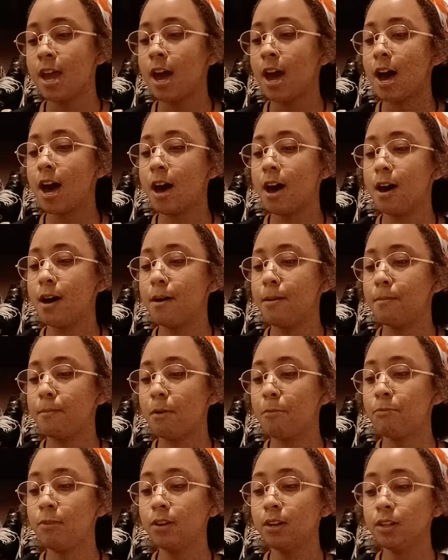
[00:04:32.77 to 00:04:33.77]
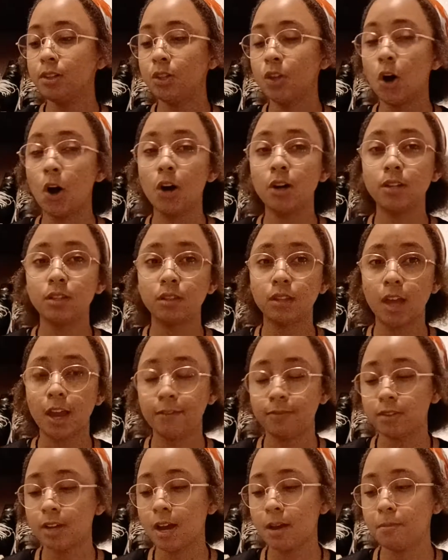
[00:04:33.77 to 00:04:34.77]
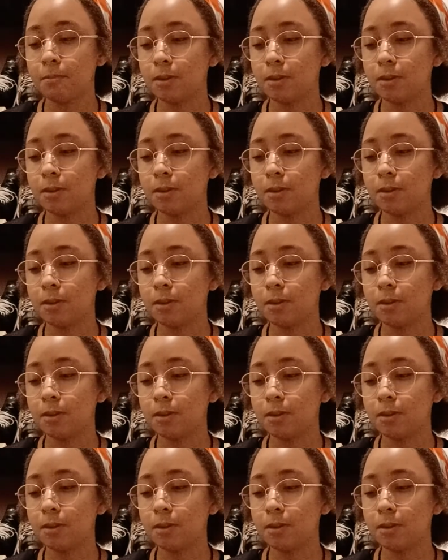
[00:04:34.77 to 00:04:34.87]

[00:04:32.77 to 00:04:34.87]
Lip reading: A very long lifetime.